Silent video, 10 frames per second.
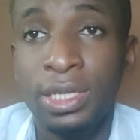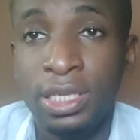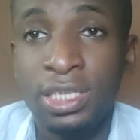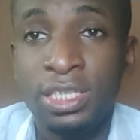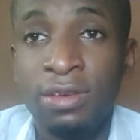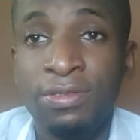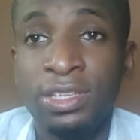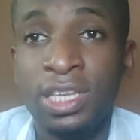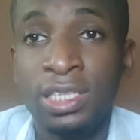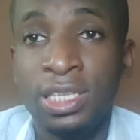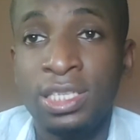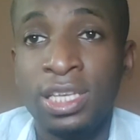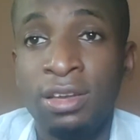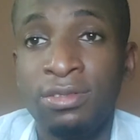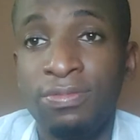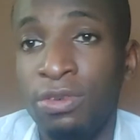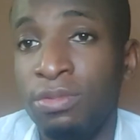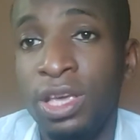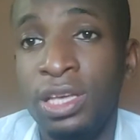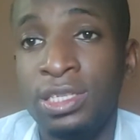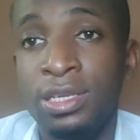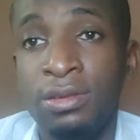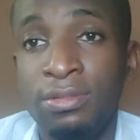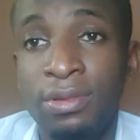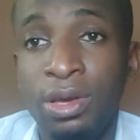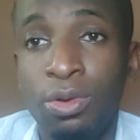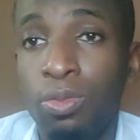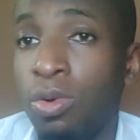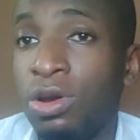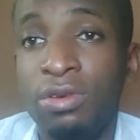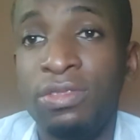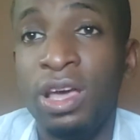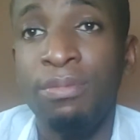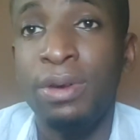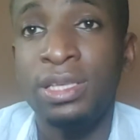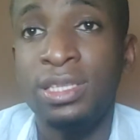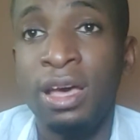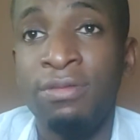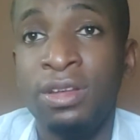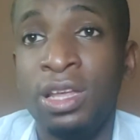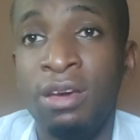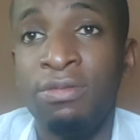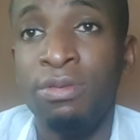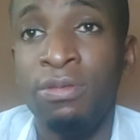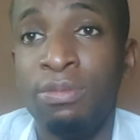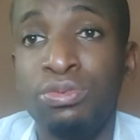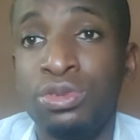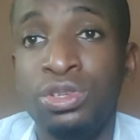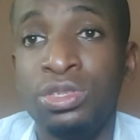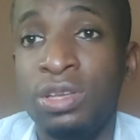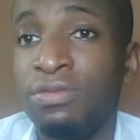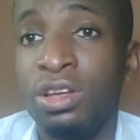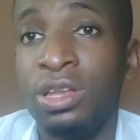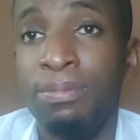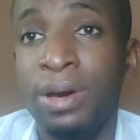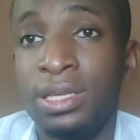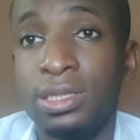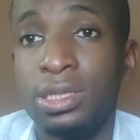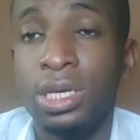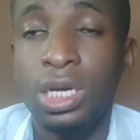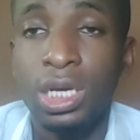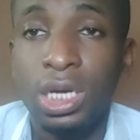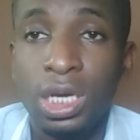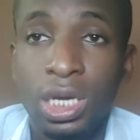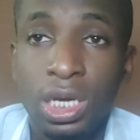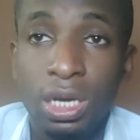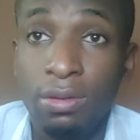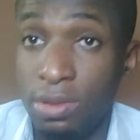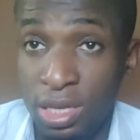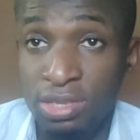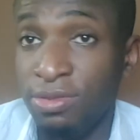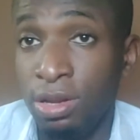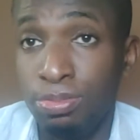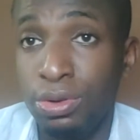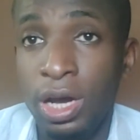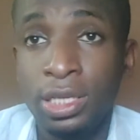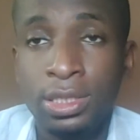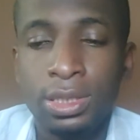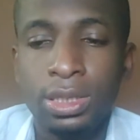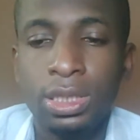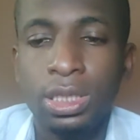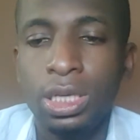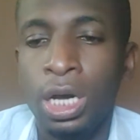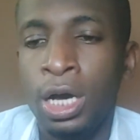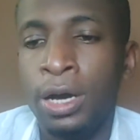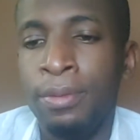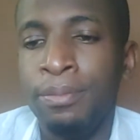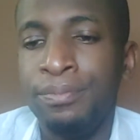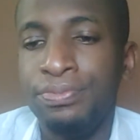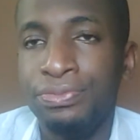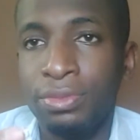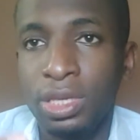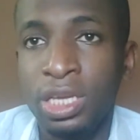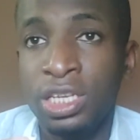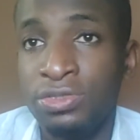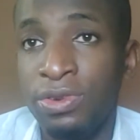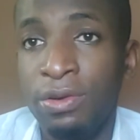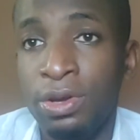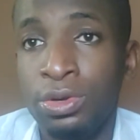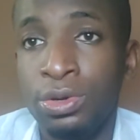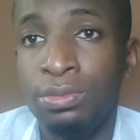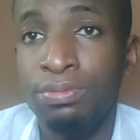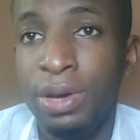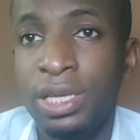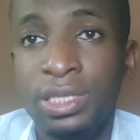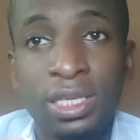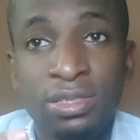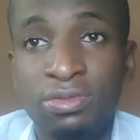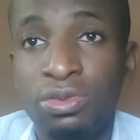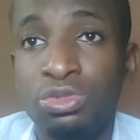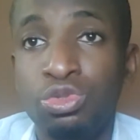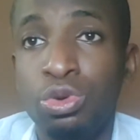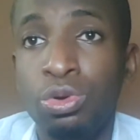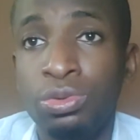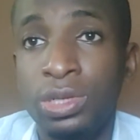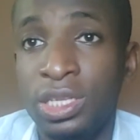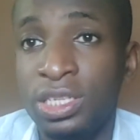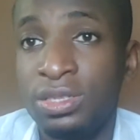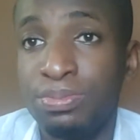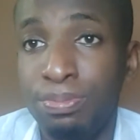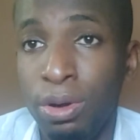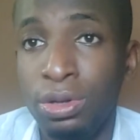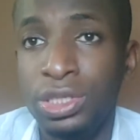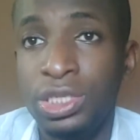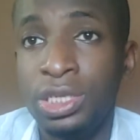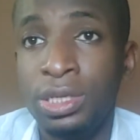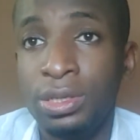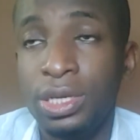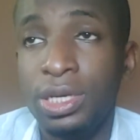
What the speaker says: This is a fantastic set from KZ. One of their best ever they have ever produced, if not the best. As for the price, it is very good. Bass is controlled. It is punchy.